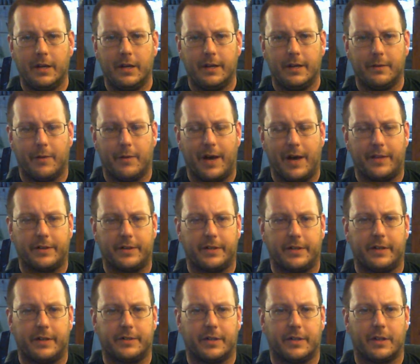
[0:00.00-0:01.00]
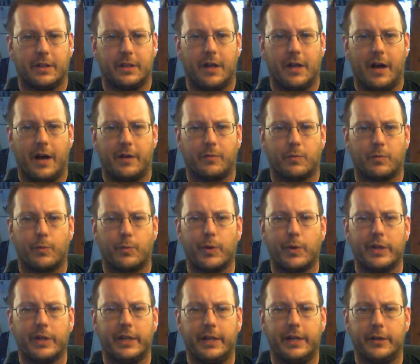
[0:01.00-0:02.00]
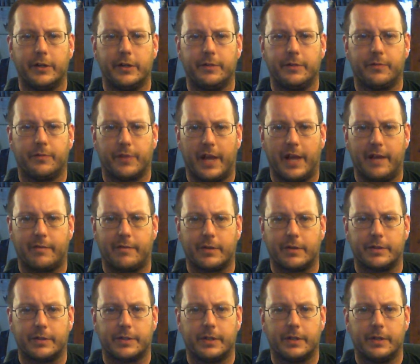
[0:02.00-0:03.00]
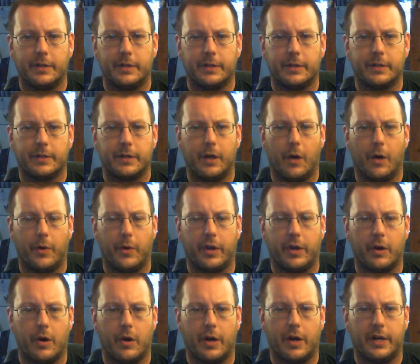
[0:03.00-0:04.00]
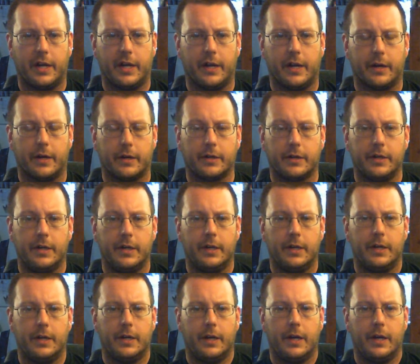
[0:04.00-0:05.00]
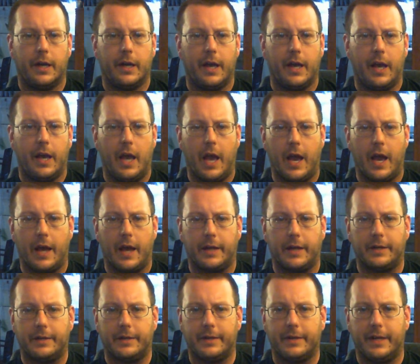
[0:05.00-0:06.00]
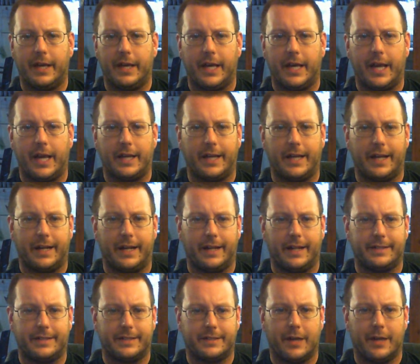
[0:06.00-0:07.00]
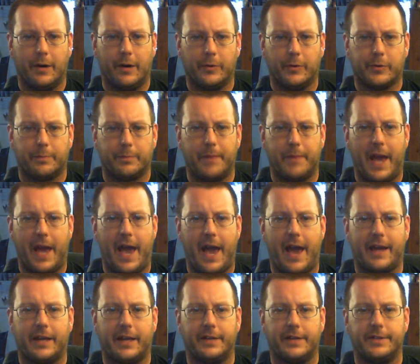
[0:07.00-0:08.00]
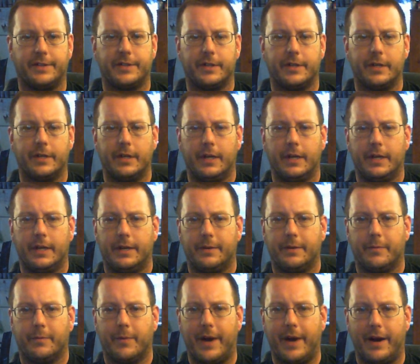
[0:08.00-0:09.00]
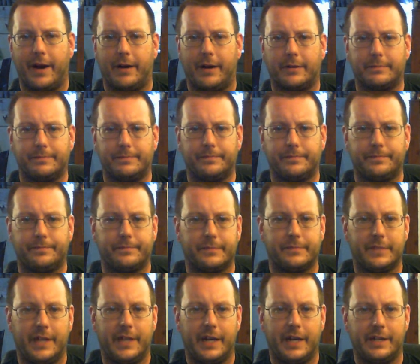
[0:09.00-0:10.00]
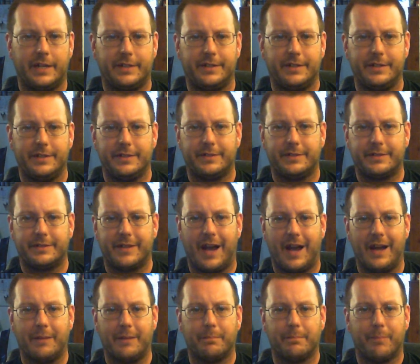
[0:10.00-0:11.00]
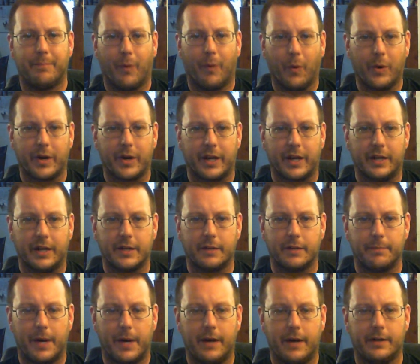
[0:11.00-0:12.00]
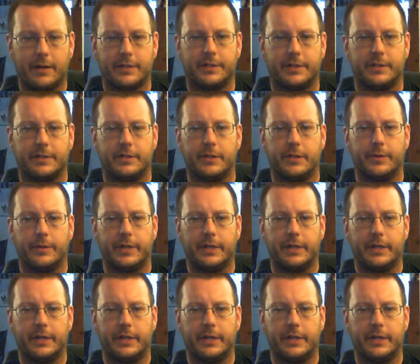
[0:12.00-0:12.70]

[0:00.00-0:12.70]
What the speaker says: Wow, there's a lot of really good flavors going on here. And it's a total package where Guinness is kind of boring in comparison to it.